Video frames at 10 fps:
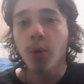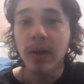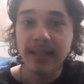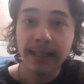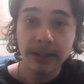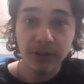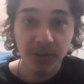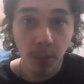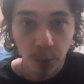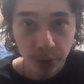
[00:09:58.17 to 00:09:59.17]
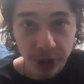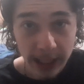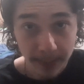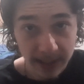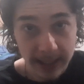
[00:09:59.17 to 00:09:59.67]
we take the small
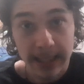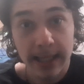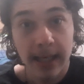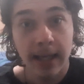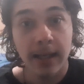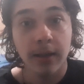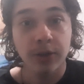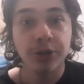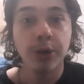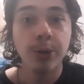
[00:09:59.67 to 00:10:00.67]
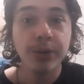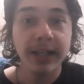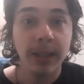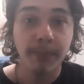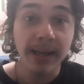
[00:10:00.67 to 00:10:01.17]
shape key so
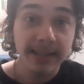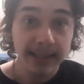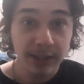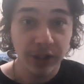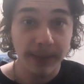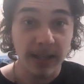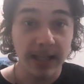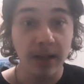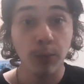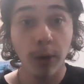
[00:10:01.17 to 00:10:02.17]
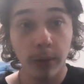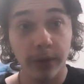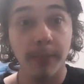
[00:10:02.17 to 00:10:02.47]
that the base shape key can work with the